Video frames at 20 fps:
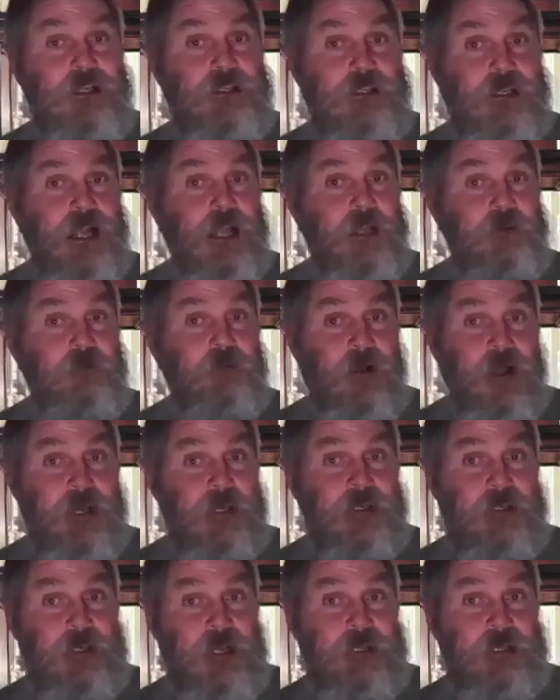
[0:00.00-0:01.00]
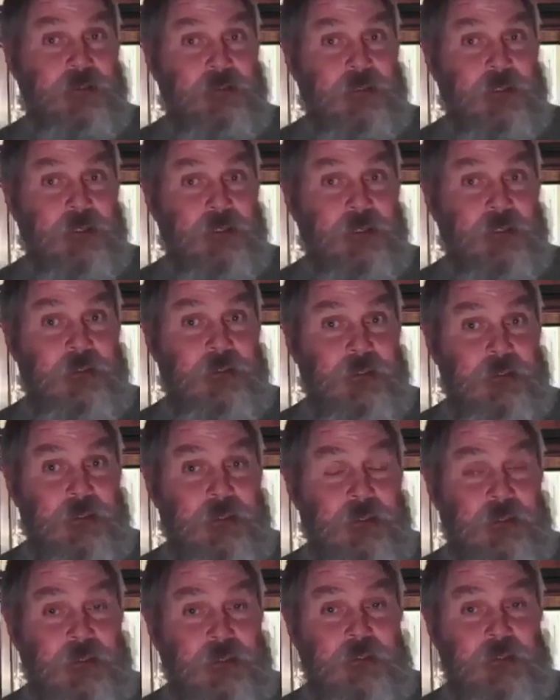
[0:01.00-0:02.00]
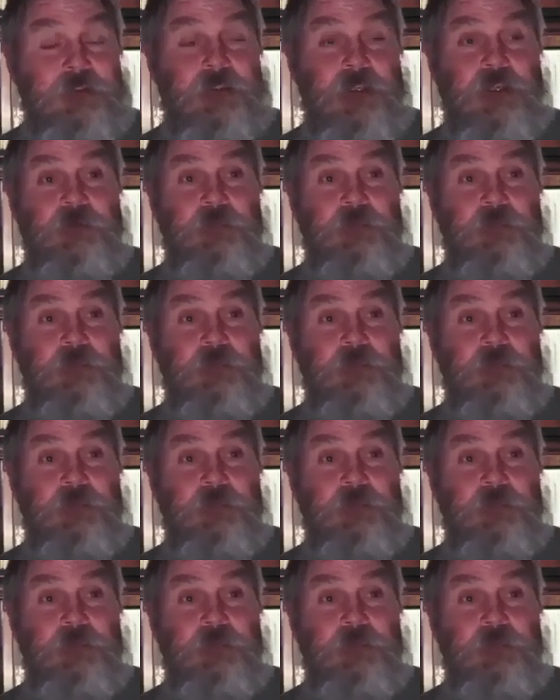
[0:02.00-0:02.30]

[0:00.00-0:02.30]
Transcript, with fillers: And why did God write it like that?